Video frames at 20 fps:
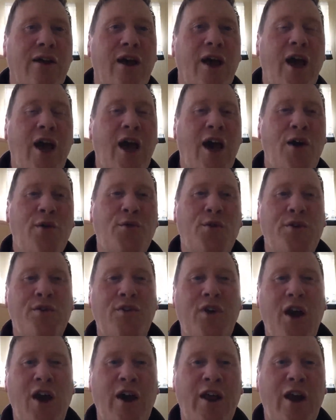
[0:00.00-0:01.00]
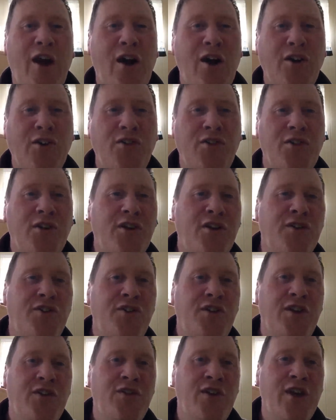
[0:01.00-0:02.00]
And we've got Arsenal
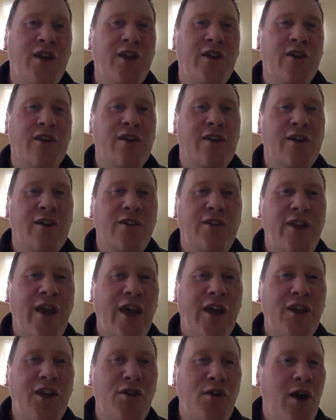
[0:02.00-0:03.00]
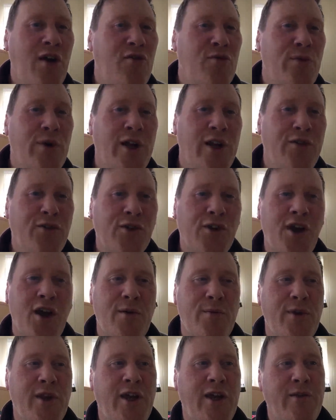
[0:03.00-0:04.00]
TV. Thank you, everybody, for
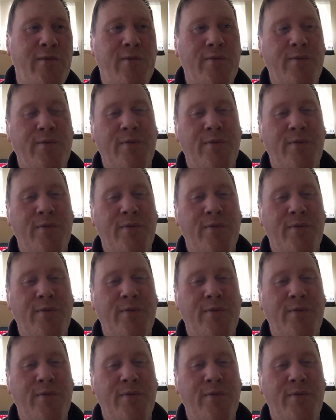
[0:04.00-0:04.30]
coming in.